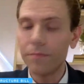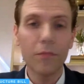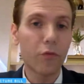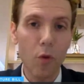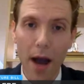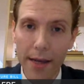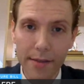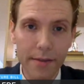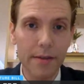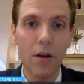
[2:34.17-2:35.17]

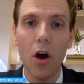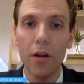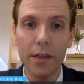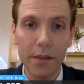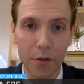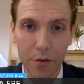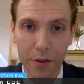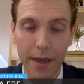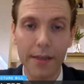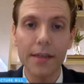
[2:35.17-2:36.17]
Verizon, all these other
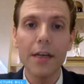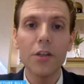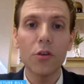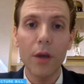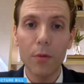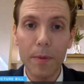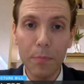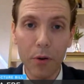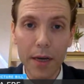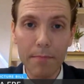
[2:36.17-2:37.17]
things. So they would be
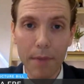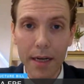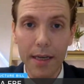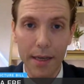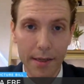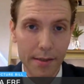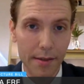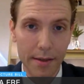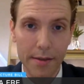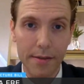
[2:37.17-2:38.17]
putting money into
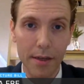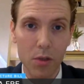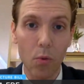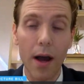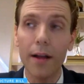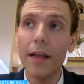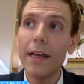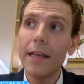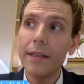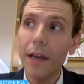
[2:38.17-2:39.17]
this as well.
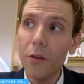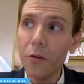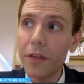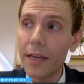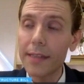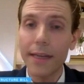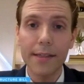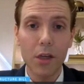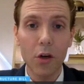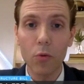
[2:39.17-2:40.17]
The other thing is that it's
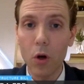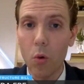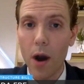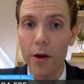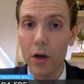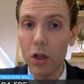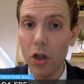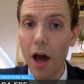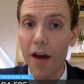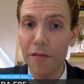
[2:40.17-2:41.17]
going to require a
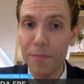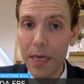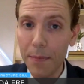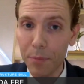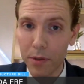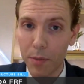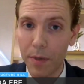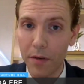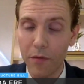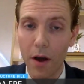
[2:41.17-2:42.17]
lot of people to be
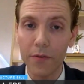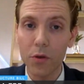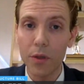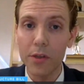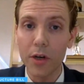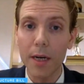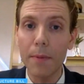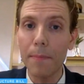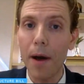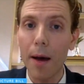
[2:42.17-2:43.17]
involved. So these are going to be
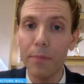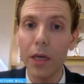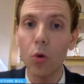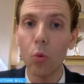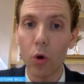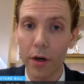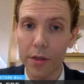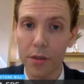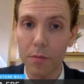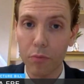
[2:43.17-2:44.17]
public
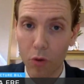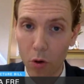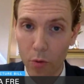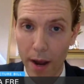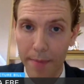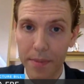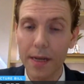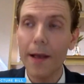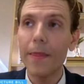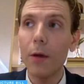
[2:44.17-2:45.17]
works programs
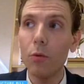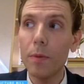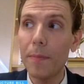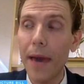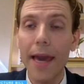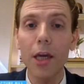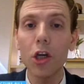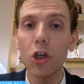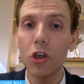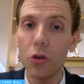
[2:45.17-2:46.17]
that will be paying
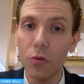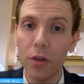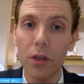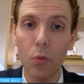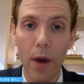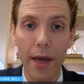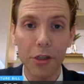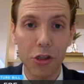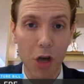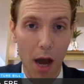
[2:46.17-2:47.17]
union wage
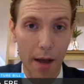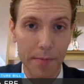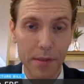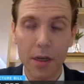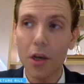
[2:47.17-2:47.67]
jobs.